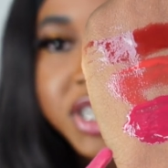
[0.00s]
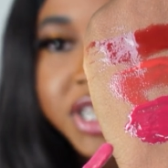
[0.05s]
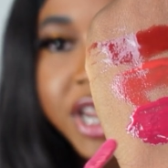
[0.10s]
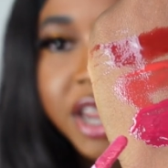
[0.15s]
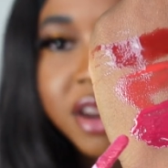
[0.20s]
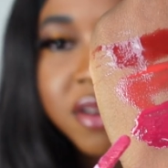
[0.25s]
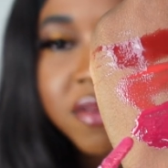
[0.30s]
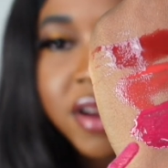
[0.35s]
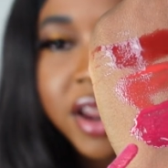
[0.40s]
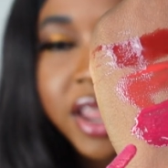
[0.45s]

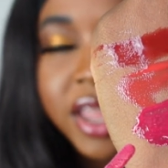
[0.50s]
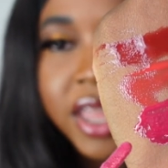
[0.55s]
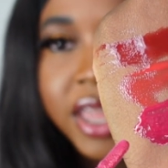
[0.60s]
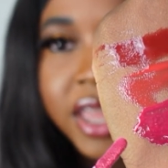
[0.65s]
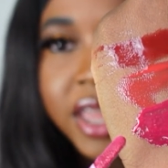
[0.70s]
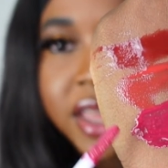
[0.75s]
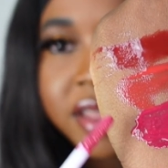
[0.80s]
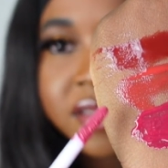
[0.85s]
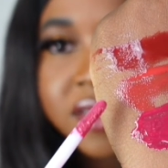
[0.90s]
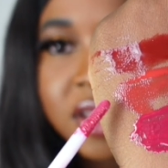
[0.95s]
shade right
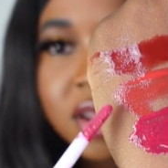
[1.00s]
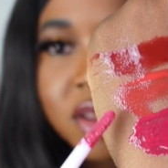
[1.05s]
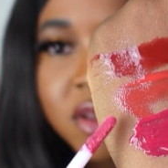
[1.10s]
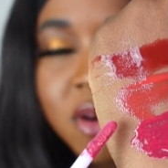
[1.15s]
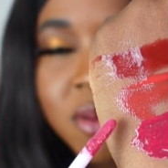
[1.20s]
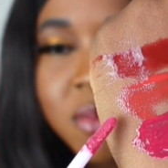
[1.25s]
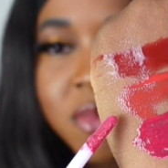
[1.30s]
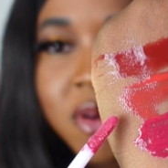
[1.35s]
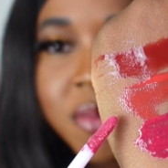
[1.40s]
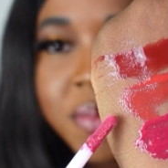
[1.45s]
here is a
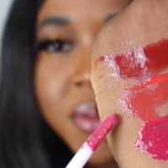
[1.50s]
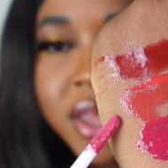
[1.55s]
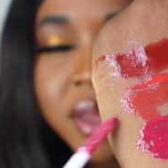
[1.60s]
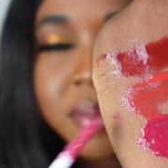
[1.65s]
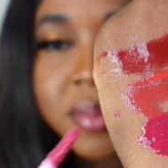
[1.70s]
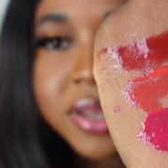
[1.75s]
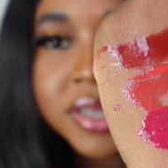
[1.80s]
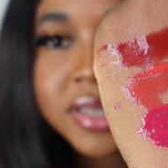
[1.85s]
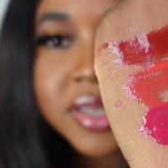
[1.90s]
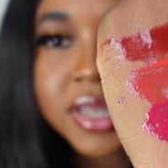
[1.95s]
lot more
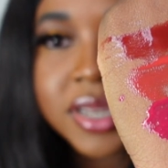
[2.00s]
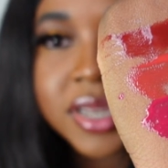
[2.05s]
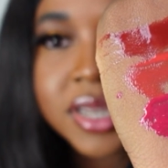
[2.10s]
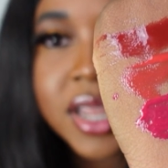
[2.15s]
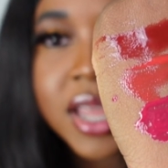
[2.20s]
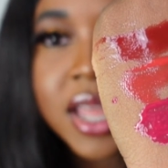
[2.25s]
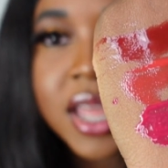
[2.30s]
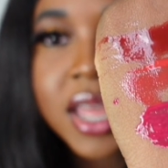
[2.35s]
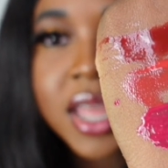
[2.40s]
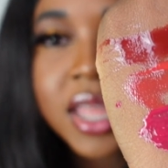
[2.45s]
pigmented
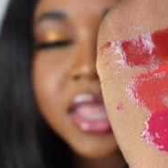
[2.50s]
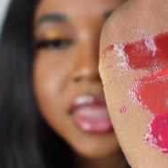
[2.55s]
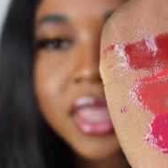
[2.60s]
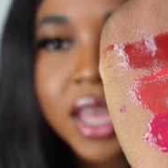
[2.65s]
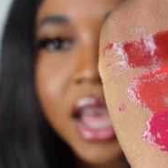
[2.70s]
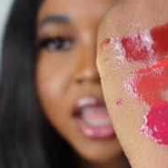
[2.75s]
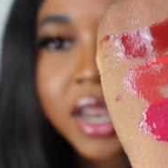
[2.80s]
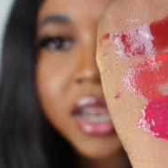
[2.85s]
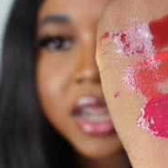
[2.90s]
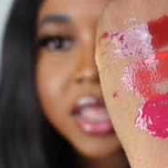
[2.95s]

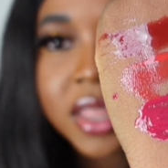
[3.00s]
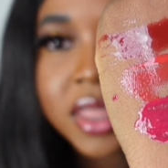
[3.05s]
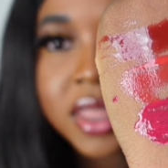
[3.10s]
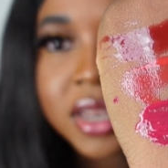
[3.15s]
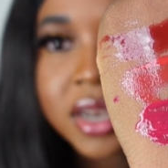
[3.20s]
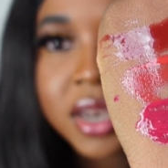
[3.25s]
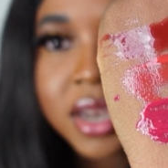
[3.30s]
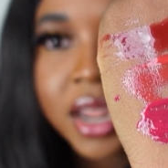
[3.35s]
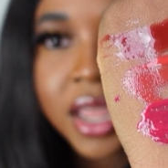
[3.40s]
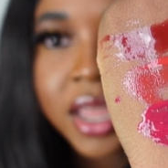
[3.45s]
than the
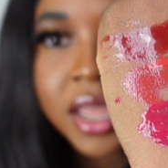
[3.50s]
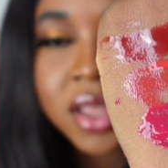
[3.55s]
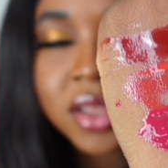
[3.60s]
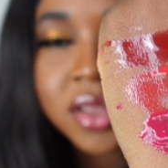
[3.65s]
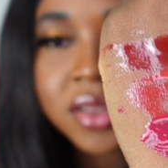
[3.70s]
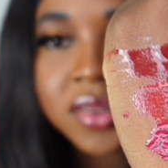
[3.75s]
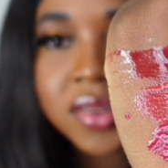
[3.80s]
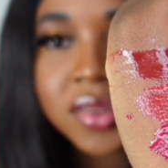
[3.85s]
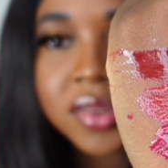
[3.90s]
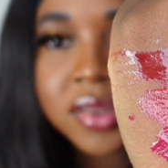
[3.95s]

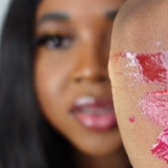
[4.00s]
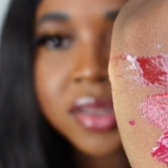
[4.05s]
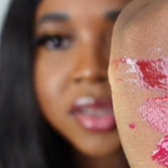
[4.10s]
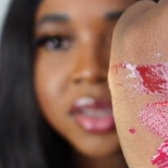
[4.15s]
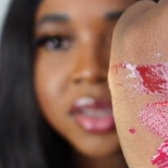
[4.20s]
NYX.